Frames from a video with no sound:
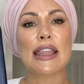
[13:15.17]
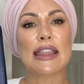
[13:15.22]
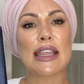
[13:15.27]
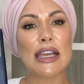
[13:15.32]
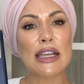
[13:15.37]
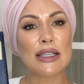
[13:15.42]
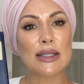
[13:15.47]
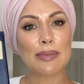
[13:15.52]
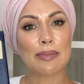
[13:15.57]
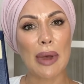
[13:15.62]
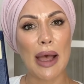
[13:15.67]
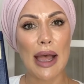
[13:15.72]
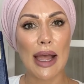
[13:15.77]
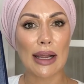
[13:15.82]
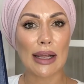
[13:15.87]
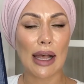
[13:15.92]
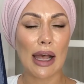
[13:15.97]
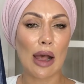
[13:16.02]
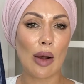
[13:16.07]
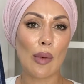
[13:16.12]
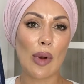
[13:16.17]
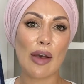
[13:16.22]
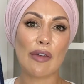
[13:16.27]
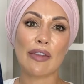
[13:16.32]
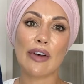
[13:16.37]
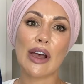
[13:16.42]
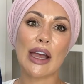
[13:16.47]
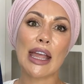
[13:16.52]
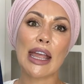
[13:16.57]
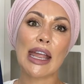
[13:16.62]
This bag,
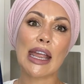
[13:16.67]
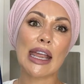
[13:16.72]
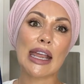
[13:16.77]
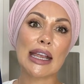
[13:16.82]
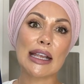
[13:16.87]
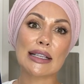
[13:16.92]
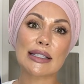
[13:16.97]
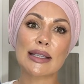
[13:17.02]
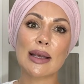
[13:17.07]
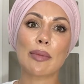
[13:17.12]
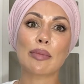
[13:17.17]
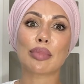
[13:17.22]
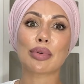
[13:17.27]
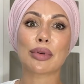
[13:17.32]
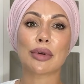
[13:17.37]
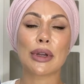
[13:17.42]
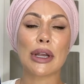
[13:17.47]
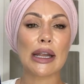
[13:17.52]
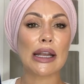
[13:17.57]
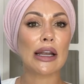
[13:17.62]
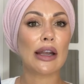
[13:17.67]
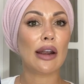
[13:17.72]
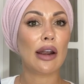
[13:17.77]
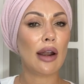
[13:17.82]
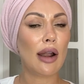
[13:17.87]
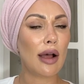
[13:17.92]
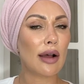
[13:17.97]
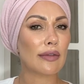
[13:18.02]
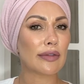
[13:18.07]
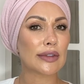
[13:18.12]
however, is
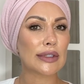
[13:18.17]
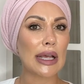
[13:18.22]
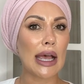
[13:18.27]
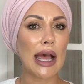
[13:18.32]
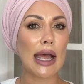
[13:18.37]
pre-loved,